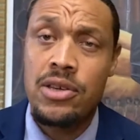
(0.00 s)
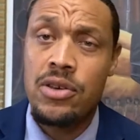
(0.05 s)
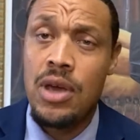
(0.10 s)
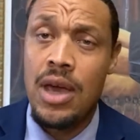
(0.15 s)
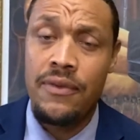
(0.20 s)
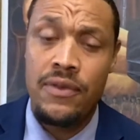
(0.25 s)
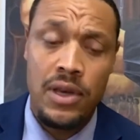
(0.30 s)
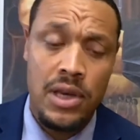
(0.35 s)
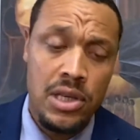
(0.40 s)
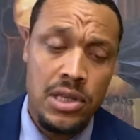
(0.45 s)
you
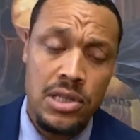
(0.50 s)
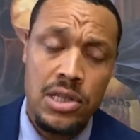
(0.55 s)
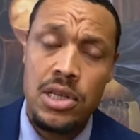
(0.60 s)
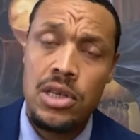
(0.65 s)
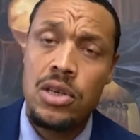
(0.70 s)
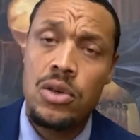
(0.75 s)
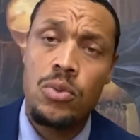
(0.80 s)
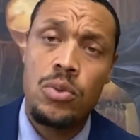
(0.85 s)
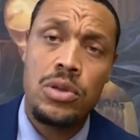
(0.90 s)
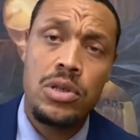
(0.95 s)
have to
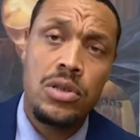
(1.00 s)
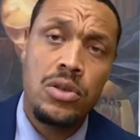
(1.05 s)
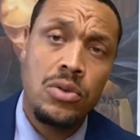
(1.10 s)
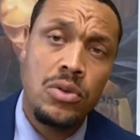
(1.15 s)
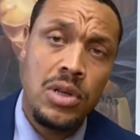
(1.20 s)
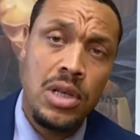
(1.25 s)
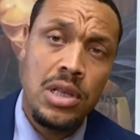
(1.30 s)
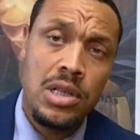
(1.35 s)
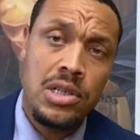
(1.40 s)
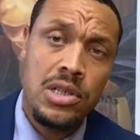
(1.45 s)
continue with the due
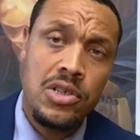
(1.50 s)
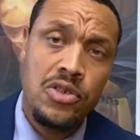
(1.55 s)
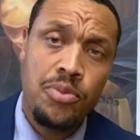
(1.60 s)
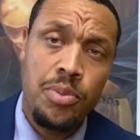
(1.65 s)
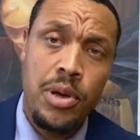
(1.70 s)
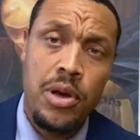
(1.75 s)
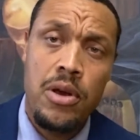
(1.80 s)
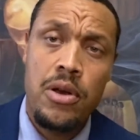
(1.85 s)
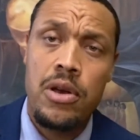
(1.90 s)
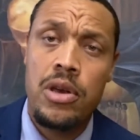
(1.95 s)
diligence
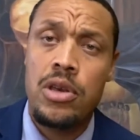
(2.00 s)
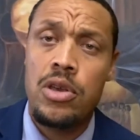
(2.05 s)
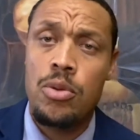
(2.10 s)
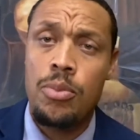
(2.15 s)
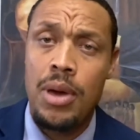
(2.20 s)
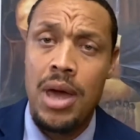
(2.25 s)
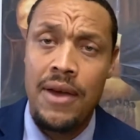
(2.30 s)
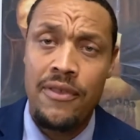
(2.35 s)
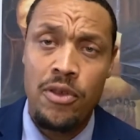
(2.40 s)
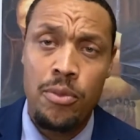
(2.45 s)
period, you
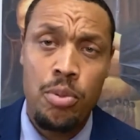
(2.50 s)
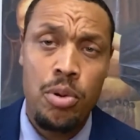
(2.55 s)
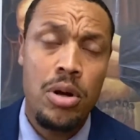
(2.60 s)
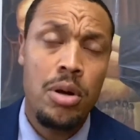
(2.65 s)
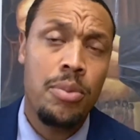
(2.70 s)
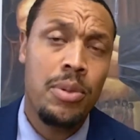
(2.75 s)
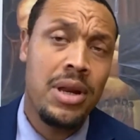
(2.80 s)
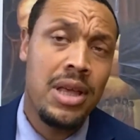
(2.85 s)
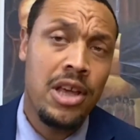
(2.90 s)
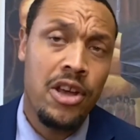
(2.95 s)
may have to put
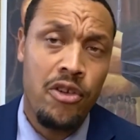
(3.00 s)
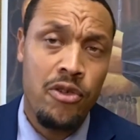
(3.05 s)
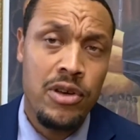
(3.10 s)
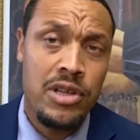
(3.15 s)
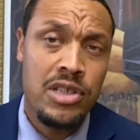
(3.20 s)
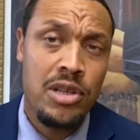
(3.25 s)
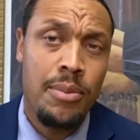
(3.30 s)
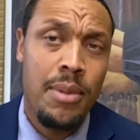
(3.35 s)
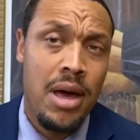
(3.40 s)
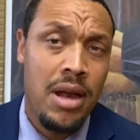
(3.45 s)
up an
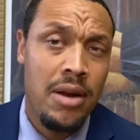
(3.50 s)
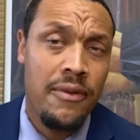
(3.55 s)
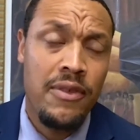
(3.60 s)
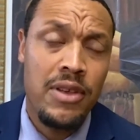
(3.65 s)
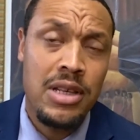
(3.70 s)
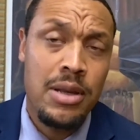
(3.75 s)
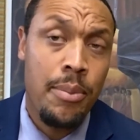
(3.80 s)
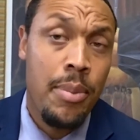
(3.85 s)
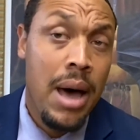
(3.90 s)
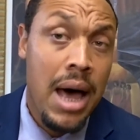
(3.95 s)
increased amount of a
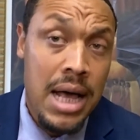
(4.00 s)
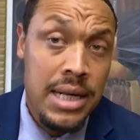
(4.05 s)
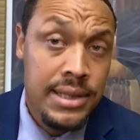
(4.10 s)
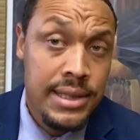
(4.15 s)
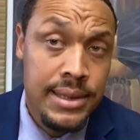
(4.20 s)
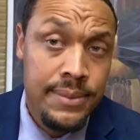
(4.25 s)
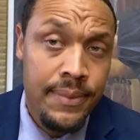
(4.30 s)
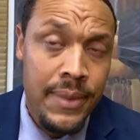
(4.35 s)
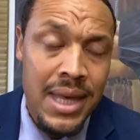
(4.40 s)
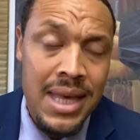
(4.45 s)

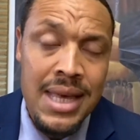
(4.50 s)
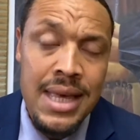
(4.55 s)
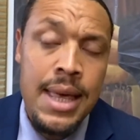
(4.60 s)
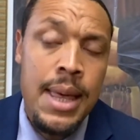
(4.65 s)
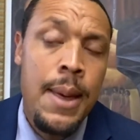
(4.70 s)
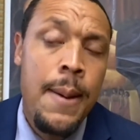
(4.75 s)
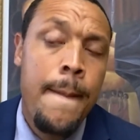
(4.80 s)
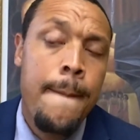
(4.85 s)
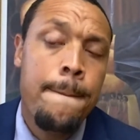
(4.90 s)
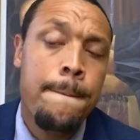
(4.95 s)
deposit,
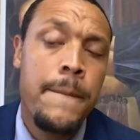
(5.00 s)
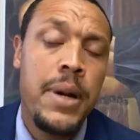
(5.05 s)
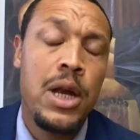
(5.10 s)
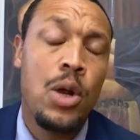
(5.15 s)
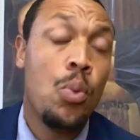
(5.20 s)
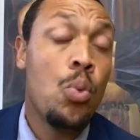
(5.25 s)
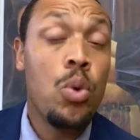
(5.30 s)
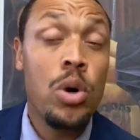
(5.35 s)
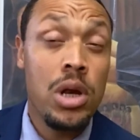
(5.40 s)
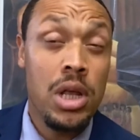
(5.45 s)
but
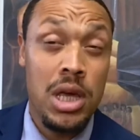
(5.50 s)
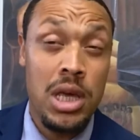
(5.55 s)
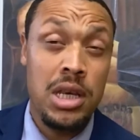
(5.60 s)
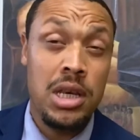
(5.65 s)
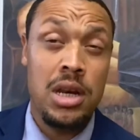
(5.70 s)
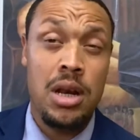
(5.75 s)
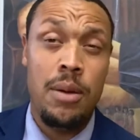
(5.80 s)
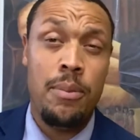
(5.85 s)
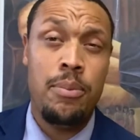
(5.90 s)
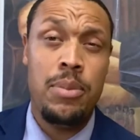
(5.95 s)
it would have
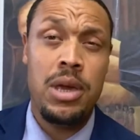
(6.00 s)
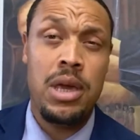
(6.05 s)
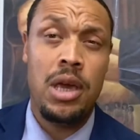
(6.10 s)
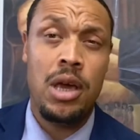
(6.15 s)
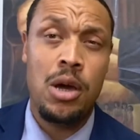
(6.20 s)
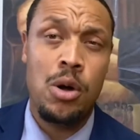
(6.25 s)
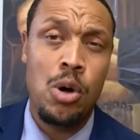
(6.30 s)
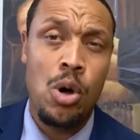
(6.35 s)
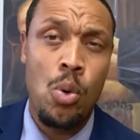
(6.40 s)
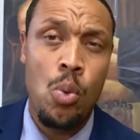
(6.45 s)
ended up
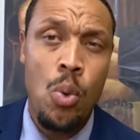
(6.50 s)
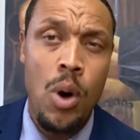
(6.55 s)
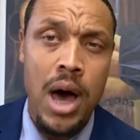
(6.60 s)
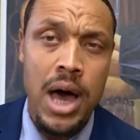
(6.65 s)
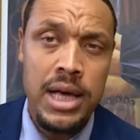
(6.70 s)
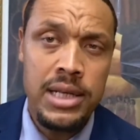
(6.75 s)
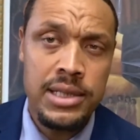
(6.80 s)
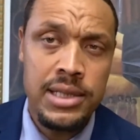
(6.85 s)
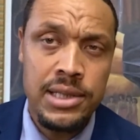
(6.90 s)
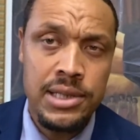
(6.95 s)
being a
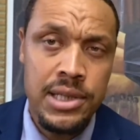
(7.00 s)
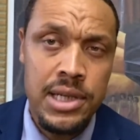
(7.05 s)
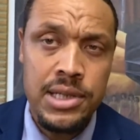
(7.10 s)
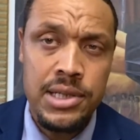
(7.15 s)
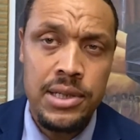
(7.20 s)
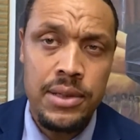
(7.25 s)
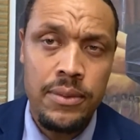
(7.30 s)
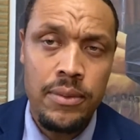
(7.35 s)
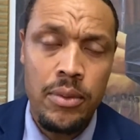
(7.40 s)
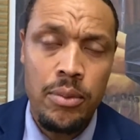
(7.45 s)
wise
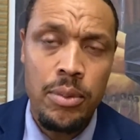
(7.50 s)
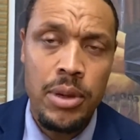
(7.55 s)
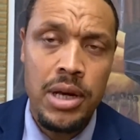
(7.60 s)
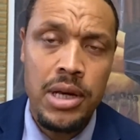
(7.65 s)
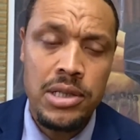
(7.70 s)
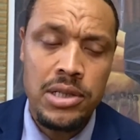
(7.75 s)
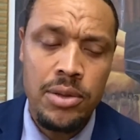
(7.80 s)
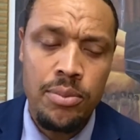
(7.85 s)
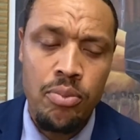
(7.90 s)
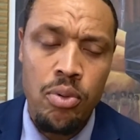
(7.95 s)
decision
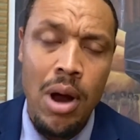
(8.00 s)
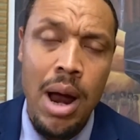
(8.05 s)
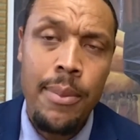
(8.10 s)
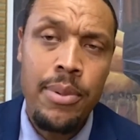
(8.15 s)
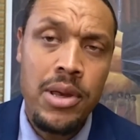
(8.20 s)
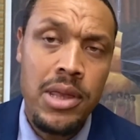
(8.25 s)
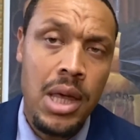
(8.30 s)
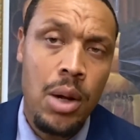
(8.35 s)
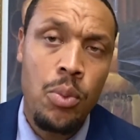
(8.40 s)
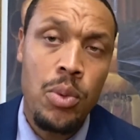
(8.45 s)
because the
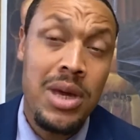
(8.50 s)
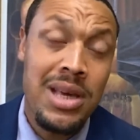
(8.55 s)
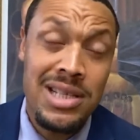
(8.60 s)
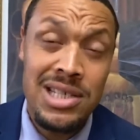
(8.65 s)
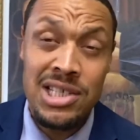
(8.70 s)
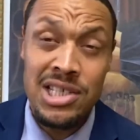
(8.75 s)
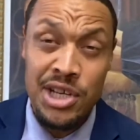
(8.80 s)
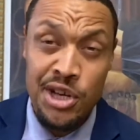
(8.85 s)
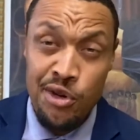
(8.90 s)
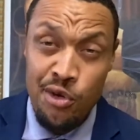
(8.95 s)
property that we had
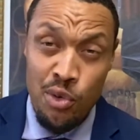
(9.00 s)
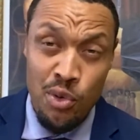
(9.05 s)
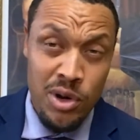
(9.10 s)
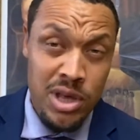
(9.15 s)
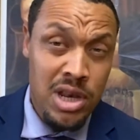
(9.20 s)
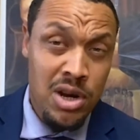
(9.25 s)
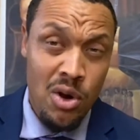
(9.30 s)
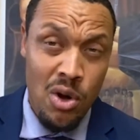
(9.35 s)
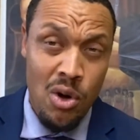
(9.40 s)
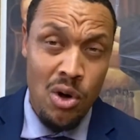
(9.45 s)
zeroed
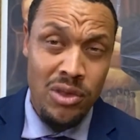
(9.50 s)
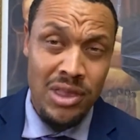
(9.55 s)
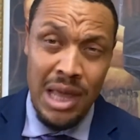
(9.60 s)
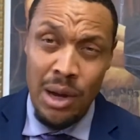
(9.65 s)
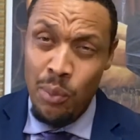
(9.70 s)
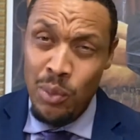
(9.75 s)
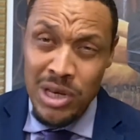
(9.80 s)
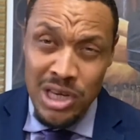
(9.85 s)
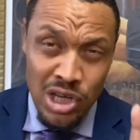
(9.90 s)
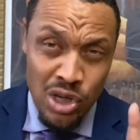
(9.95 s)
in on,
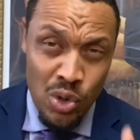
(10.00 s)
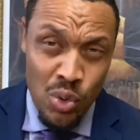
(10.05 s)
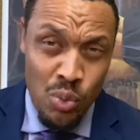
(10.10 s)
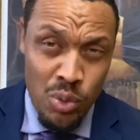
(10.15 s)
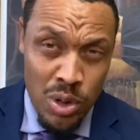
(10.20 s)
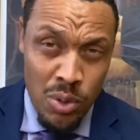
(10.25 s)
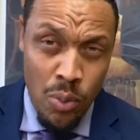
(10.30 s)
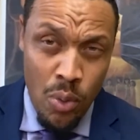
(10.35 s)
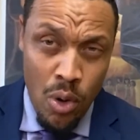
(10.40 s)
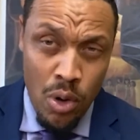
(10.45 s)
that we knew
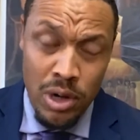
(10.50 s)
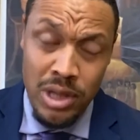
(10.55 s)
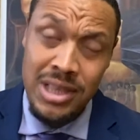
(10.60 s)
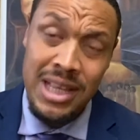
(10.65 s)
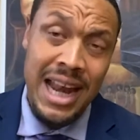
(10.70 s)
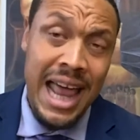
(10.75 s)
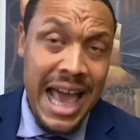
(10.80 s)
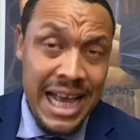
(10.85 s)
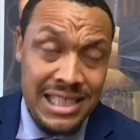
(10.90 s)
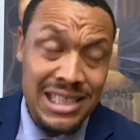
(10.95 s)
we wanted,
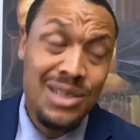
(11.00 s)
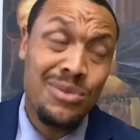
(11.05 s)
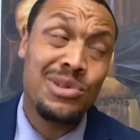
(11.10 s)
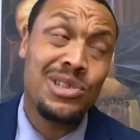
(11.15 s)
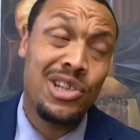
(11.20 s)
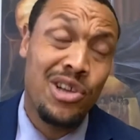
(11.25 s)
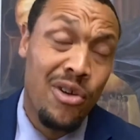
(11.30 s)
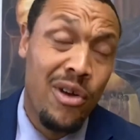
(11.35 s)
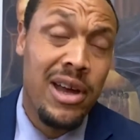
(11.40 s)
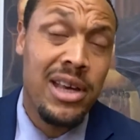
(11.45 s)
that actually was
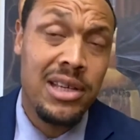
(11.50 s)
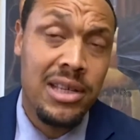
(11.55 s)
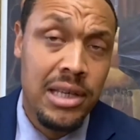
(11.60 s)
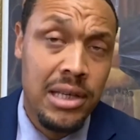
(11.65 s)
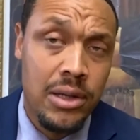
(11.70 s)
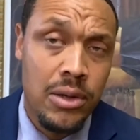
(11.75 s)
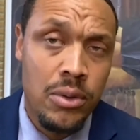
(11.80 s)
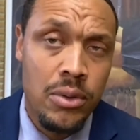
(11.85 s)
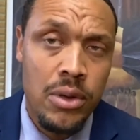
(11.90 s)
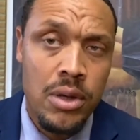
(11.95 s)
a great
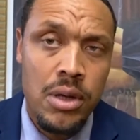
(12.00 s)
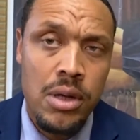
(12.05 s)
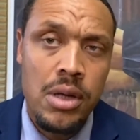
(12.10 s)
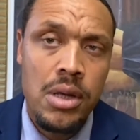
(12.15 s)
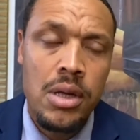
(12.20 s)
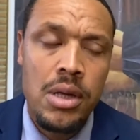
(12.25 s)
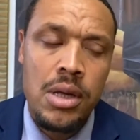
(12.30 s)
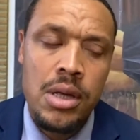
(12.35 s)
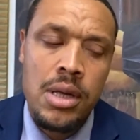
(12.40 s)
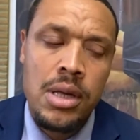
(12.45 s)
deal,
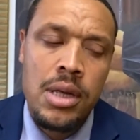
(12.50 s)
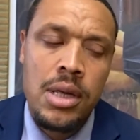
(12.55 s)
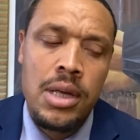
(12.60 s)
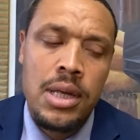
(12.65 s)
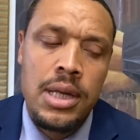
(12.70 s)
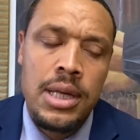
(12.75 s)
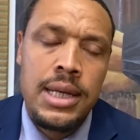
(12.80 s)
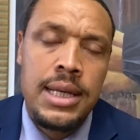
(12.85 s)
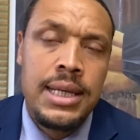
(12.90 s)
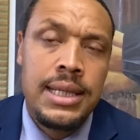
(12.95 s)

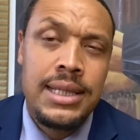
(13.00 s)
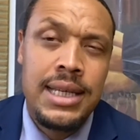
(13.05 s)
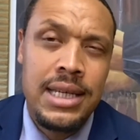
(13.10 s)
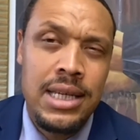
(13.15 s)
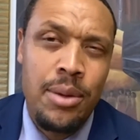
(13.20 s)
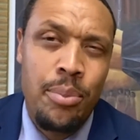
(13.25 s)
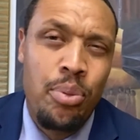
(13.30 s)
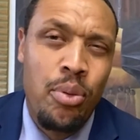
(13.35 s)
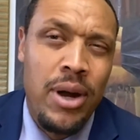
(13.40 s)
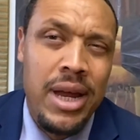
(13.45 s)
didn't
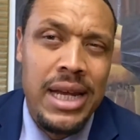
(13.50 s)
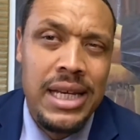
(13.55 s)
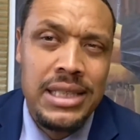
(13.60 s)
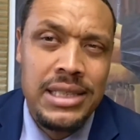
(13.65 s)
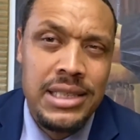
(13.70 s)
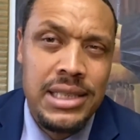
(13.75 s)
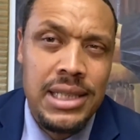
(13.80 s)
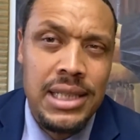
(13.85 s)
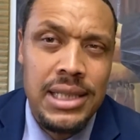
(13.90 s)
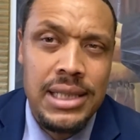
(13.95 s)

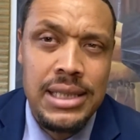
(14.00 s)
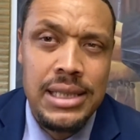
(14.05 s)
appraise.